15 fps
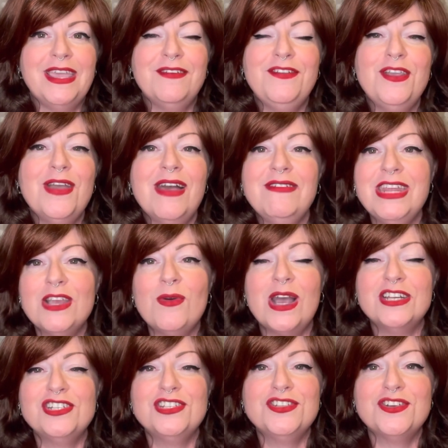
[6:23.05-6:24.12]
If you have any
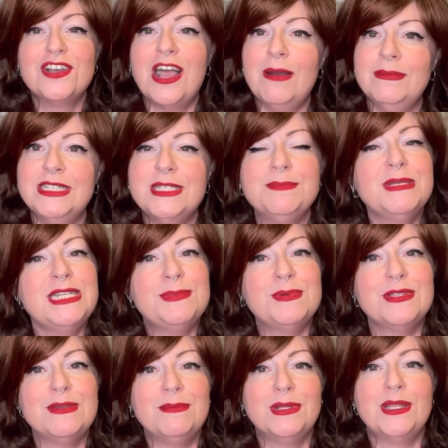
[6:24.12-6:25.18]
questions or comments, please
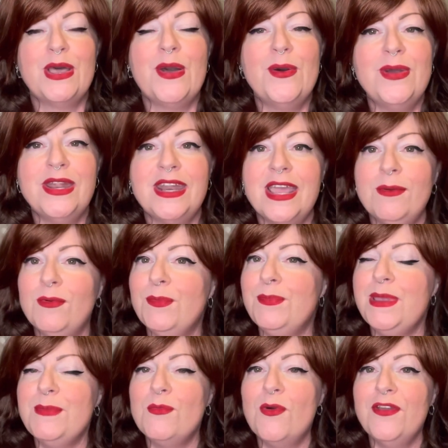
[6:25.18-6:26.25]
put them below and I will
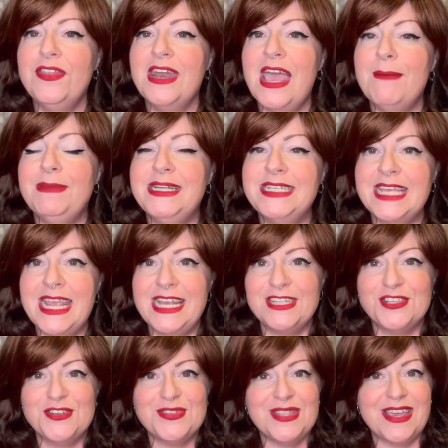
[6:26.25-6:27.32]
be more than happy to
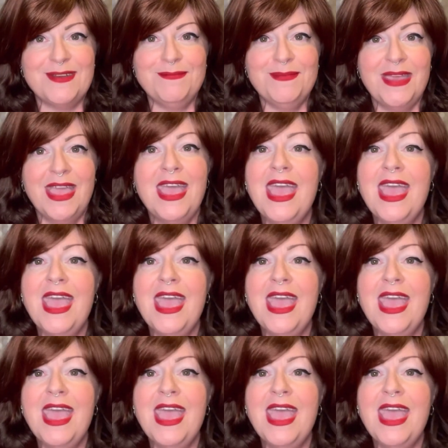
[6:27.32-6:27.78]
answer them.